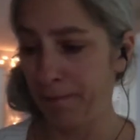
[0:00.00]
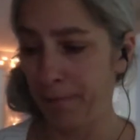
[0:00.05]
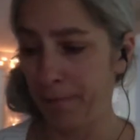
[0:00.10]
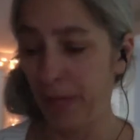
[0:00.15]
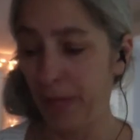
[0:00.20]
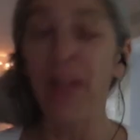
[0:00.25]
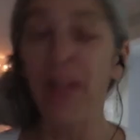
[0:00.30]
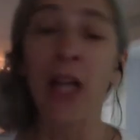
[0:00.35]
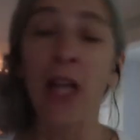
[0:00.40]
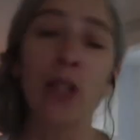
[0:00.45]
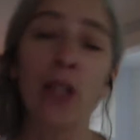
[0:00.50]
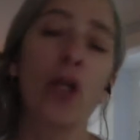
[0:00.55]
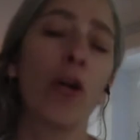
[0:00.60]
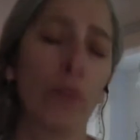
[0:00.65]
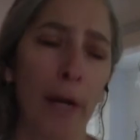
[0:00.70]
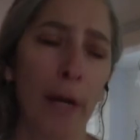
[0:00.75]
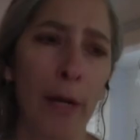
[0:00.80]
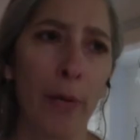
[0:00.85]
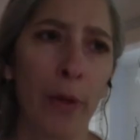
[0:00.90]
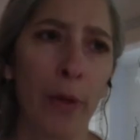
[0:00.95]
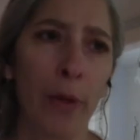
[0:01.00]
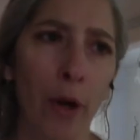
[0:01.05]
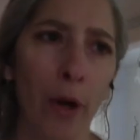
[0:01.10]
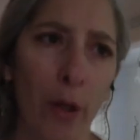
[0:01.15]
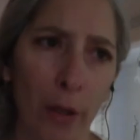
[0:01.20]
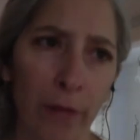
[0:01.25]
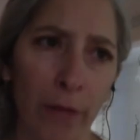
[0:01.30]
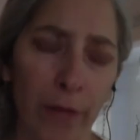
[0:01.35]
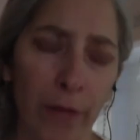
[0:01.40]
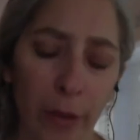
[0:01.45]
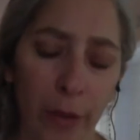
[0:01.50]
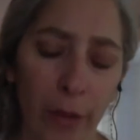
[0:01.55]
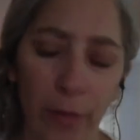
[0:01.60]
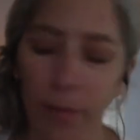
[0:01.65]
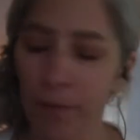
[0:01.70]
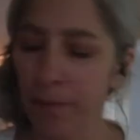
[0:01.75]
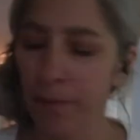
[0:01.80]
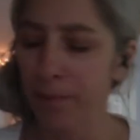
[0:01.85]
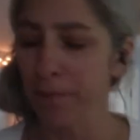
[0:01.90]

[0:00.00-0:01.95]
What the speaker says: if that's all right with all of you.